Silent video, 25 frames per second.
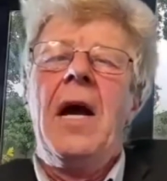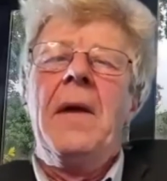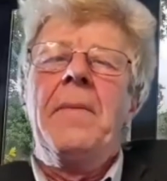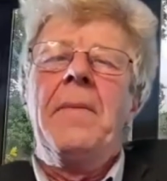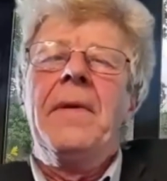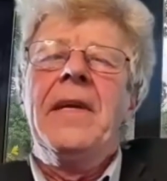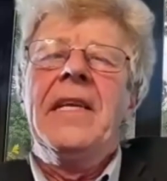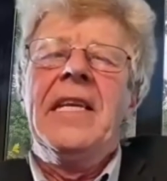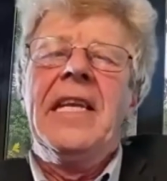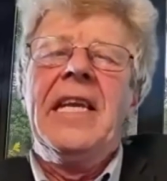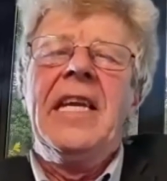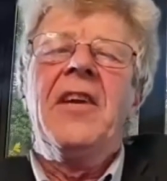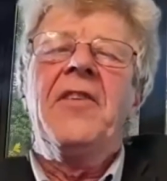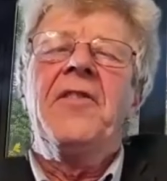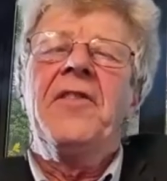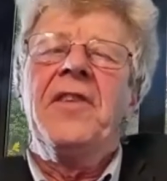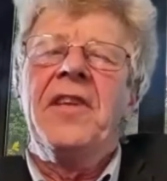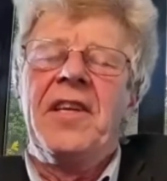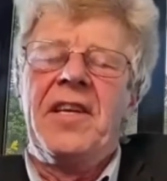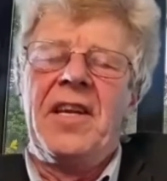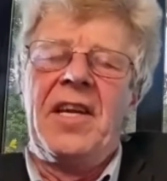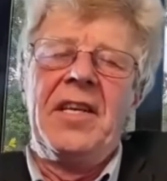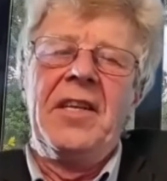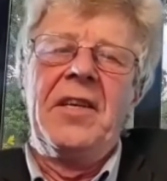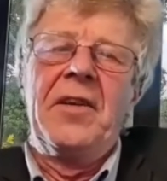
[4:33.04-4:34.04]
Look, I've been
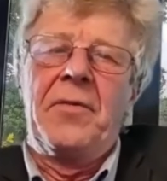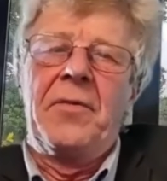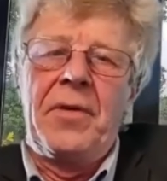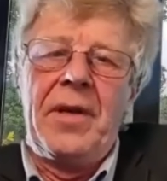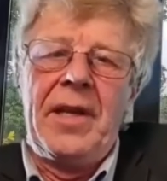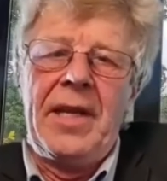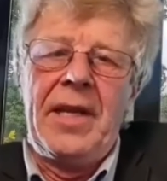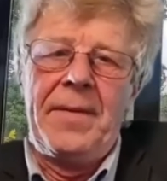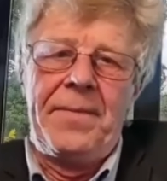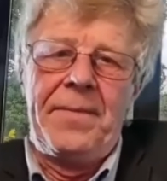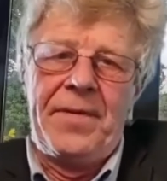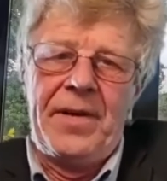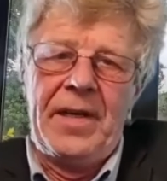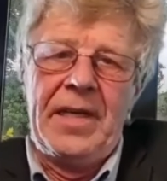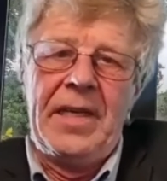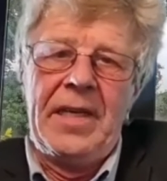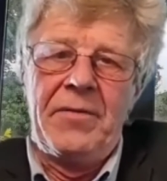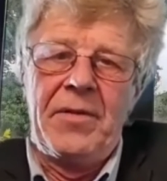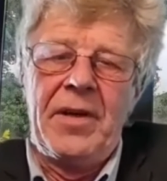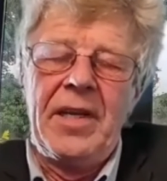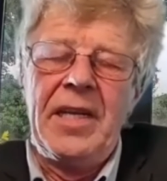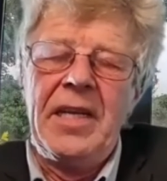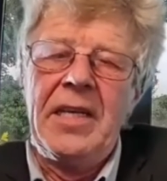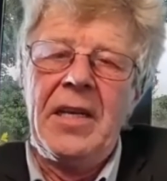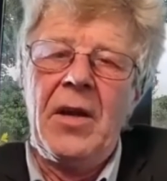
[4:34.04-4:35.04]
hearing it on the
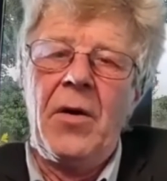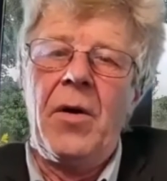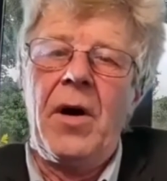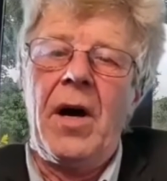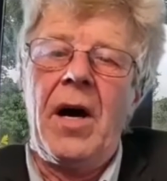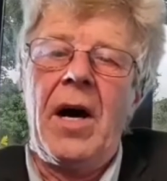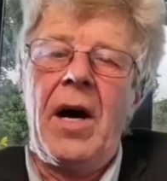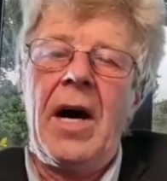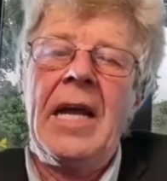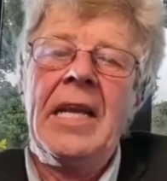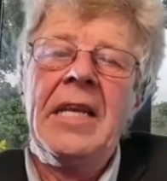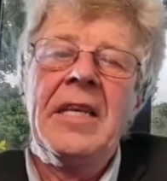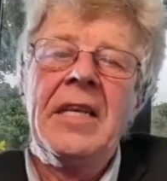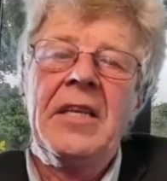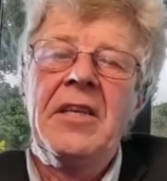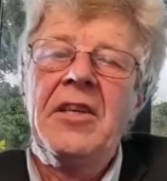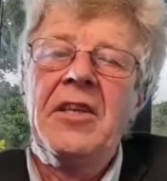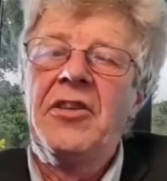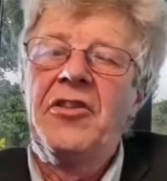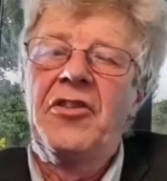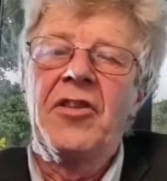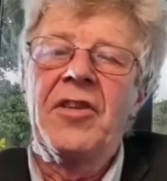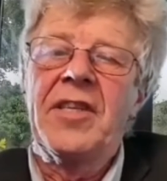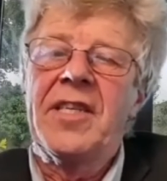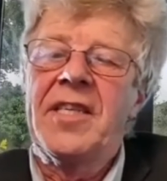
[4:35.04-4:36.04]
grapevine right now,
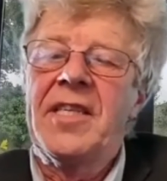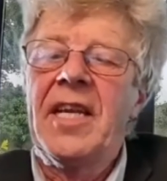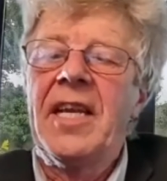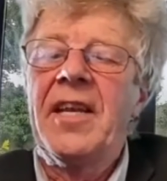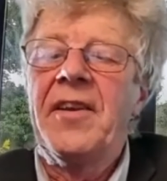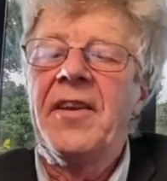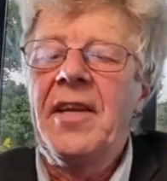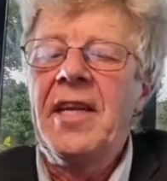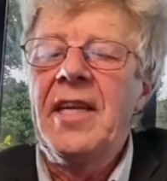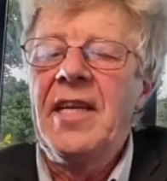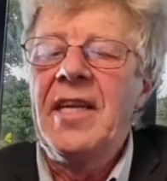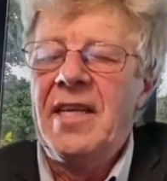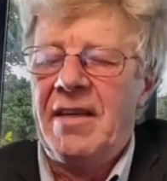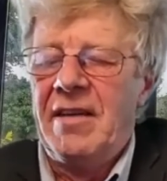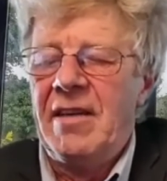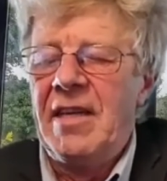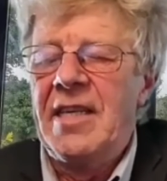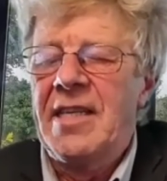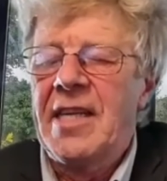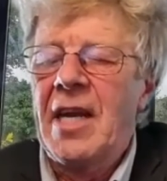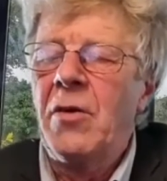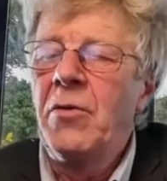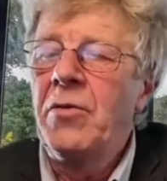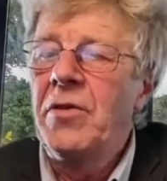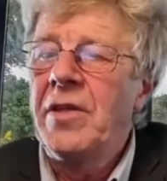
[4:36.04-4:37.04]
and just that
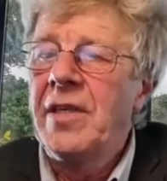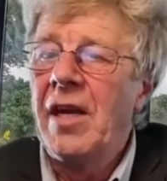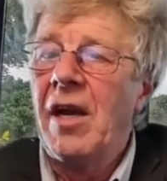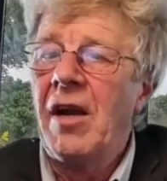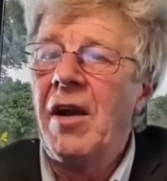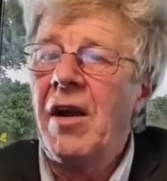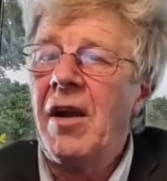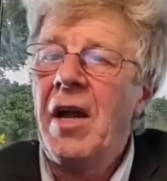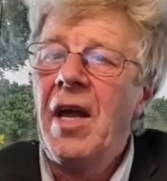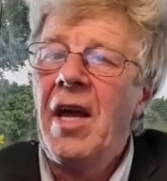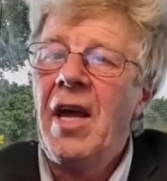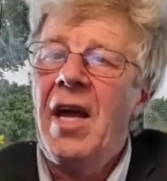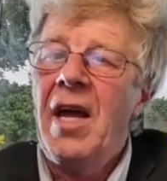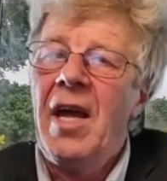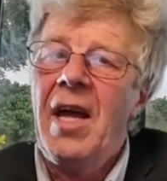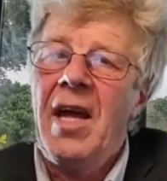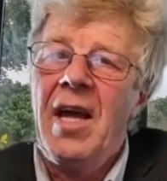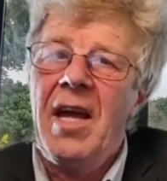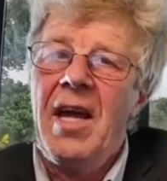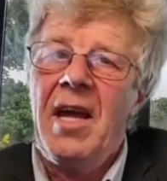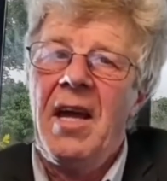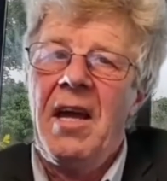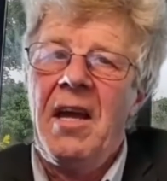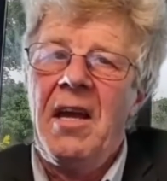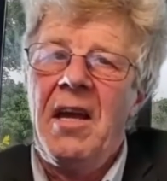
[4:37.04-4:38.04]
it's out there.
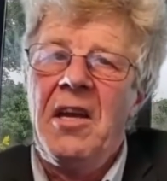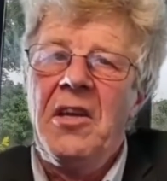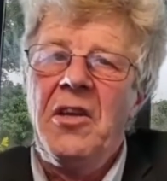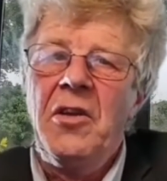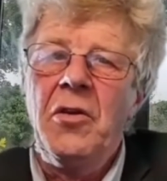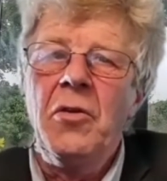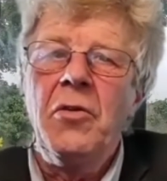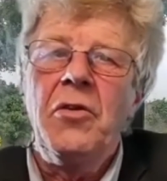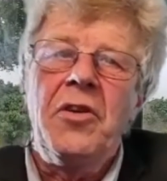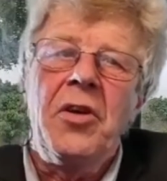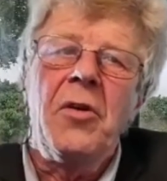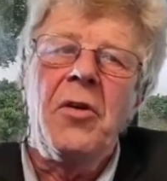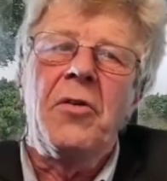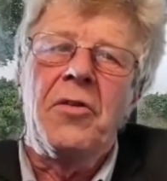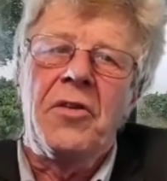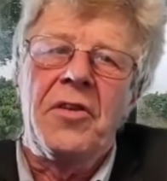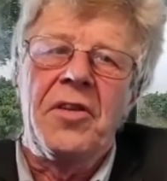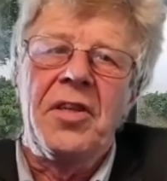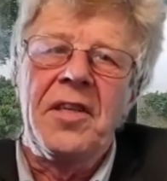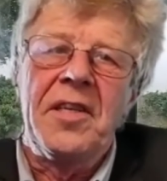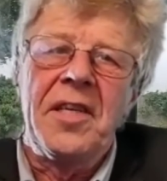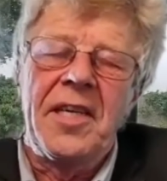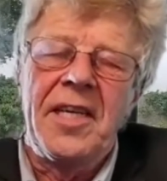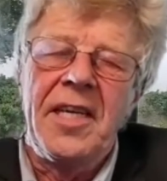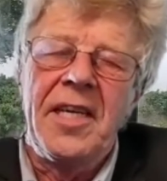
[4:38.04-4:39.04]
You
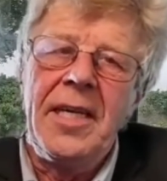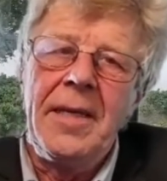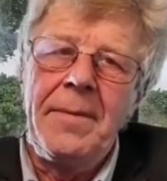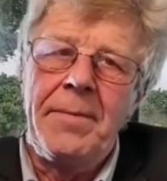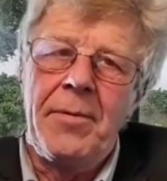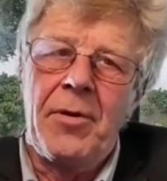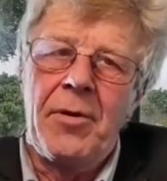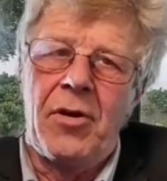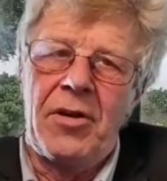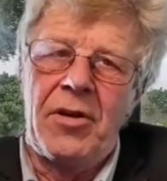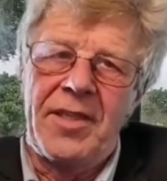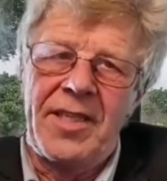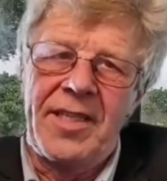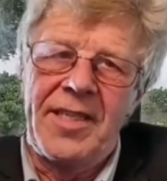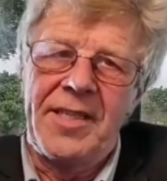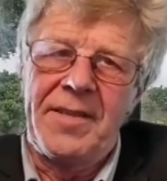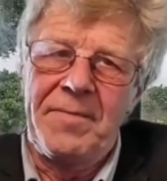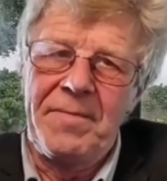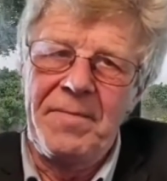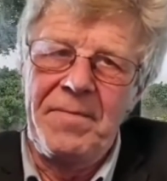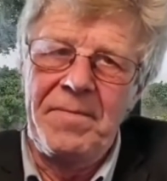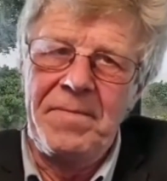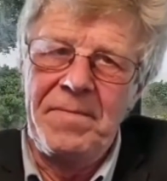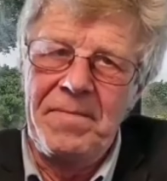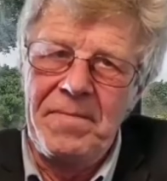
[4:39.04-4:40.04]
took to the
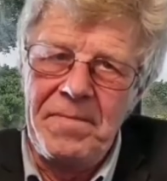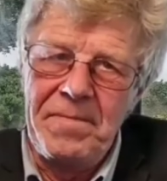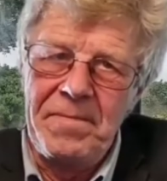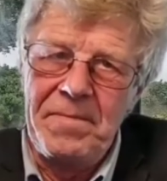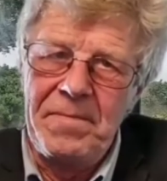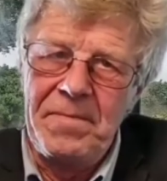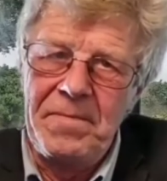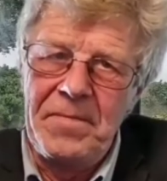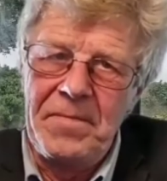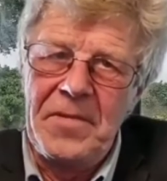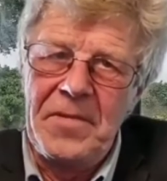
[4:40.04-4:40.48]
keyboards.